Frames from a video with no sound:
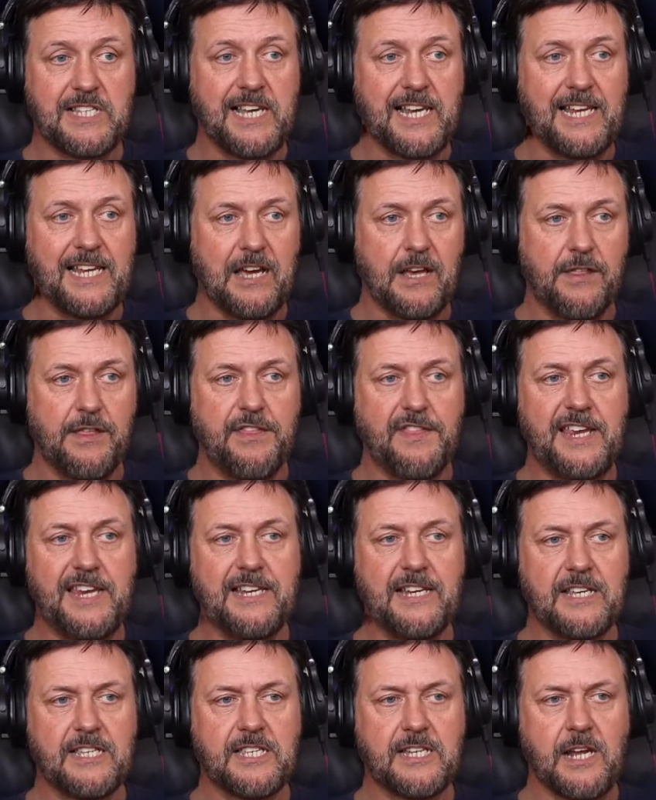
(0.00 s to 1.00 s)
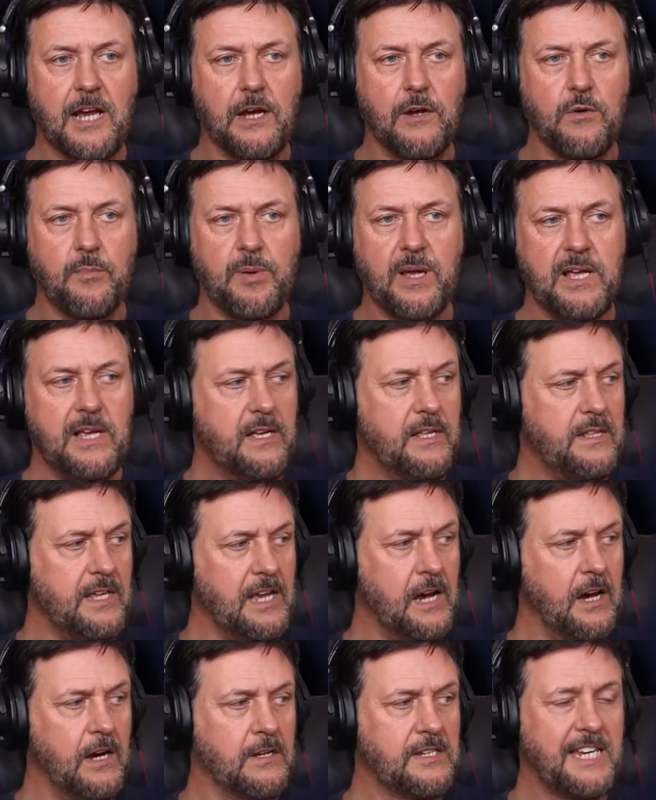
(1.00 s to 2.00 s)
Athenoscope, the
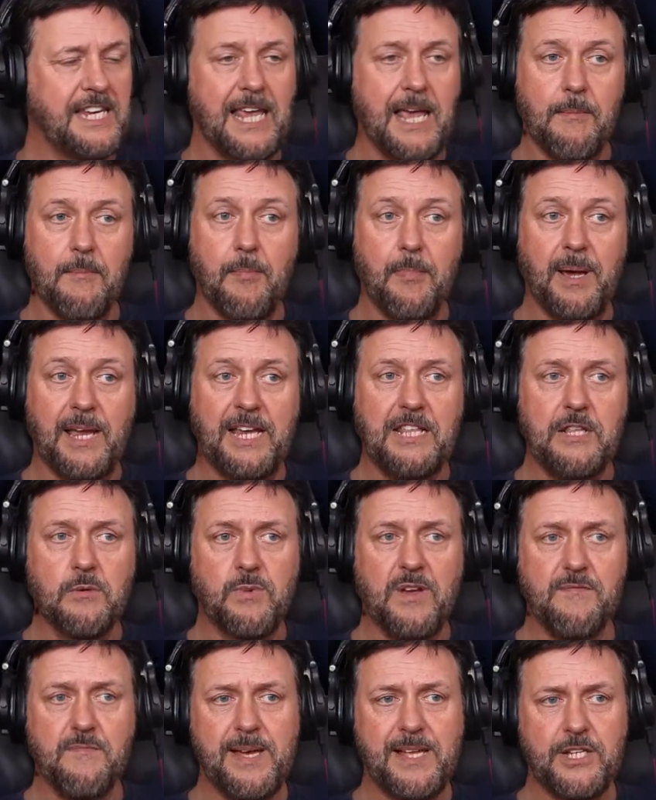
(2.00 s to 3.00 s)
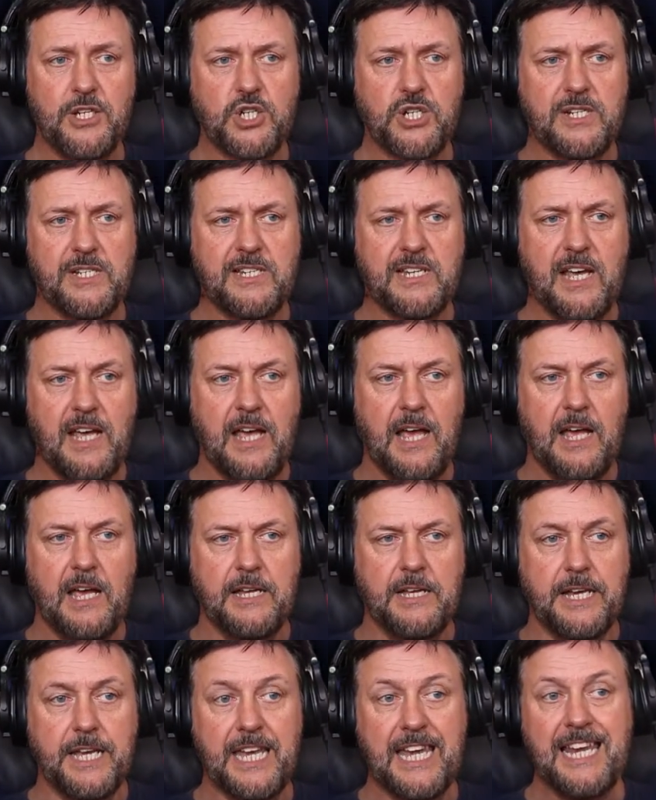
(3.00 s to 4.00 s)
RTMP that we've mentioned,
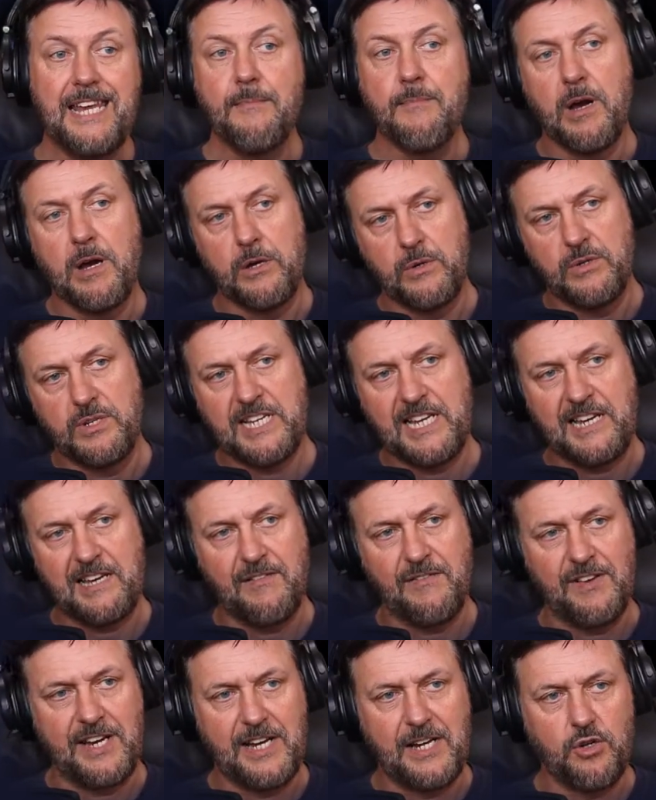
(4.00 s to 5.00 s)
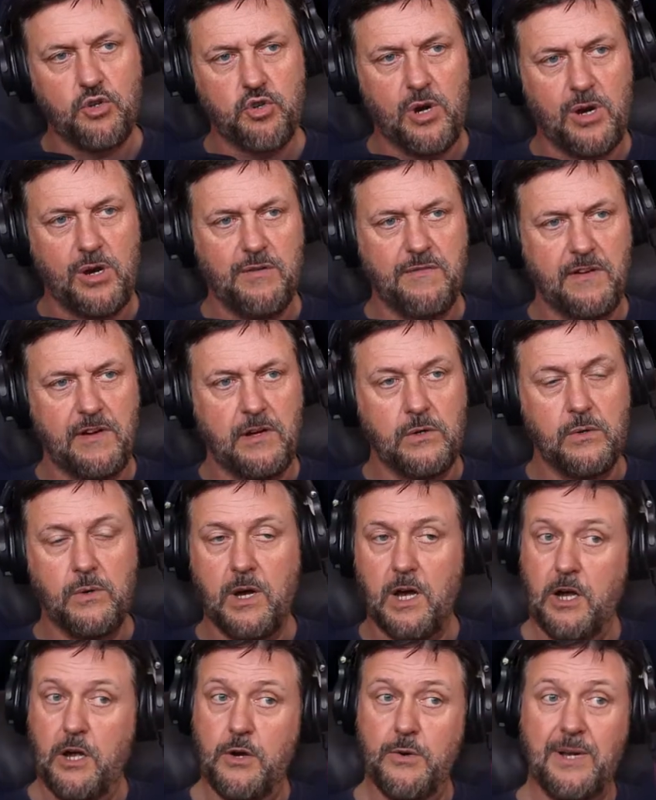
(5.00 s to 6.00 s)
Nemo TV, Trovo,
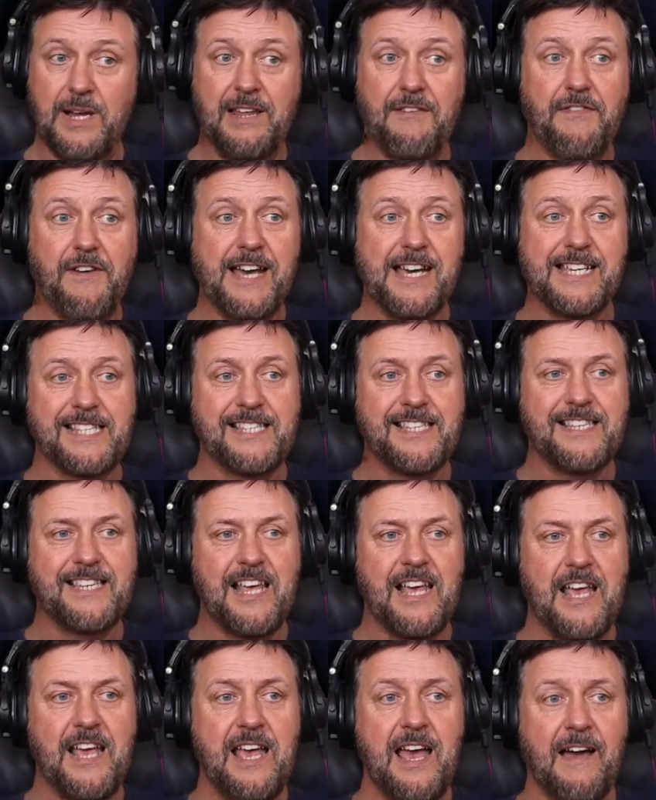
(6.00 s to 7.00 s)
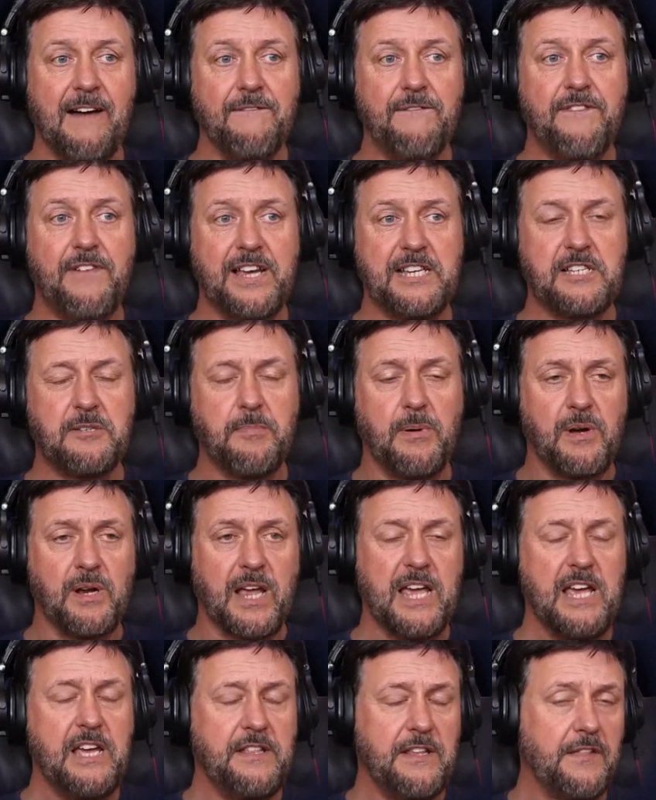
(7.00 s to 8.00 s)
OnlyFans, and Facebook.
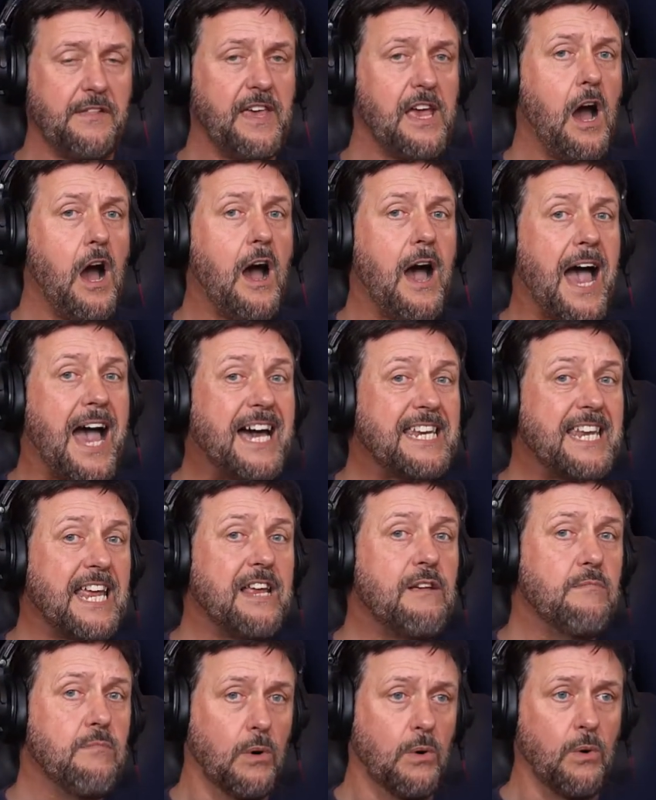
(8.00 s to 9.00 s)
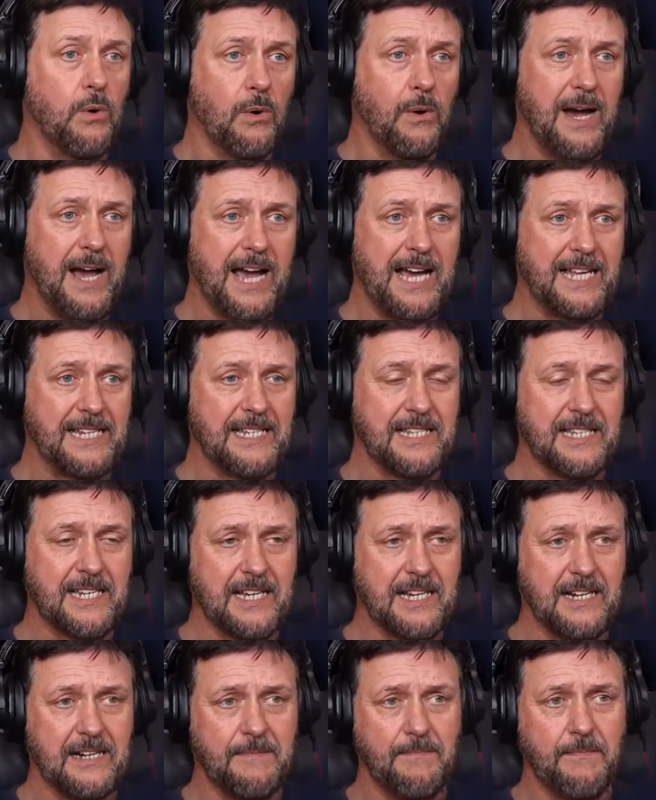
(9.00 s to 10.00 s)
Now they are adding more, and
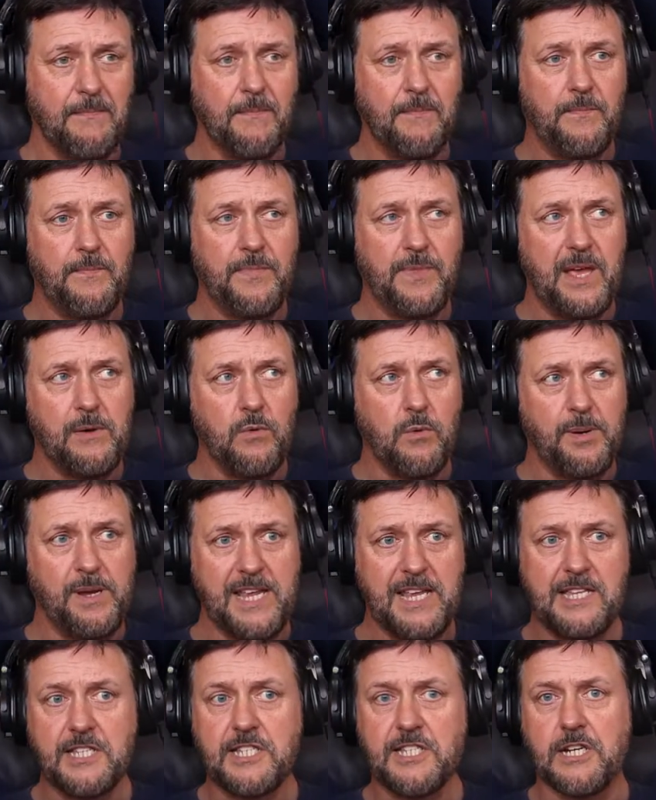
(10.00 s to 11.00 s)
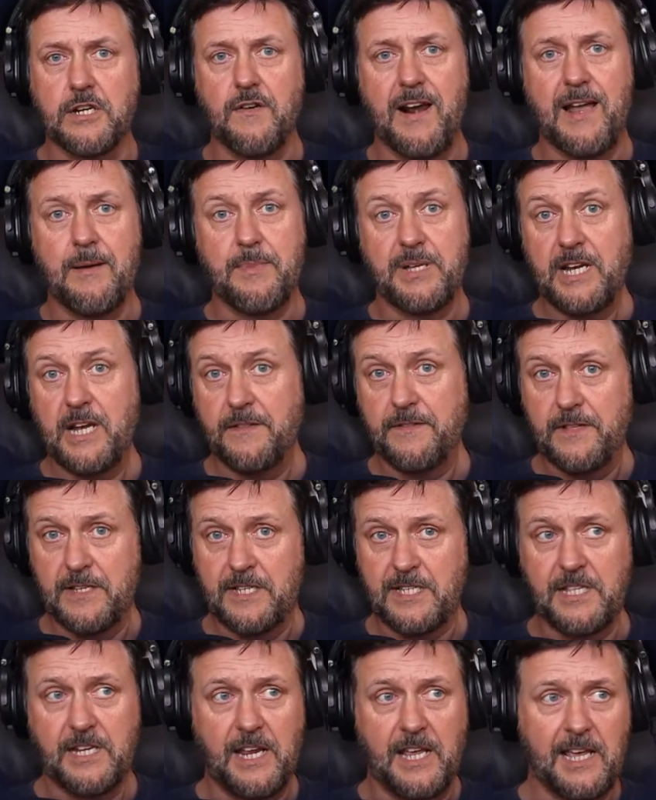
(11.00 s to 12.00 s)
there will be Instagram and others
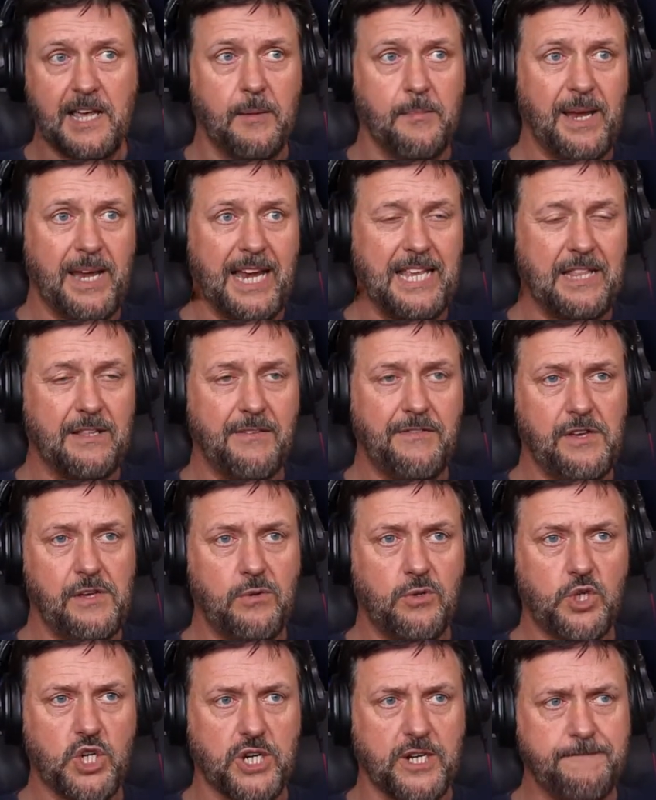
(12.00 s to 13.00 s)
that are coming in the future.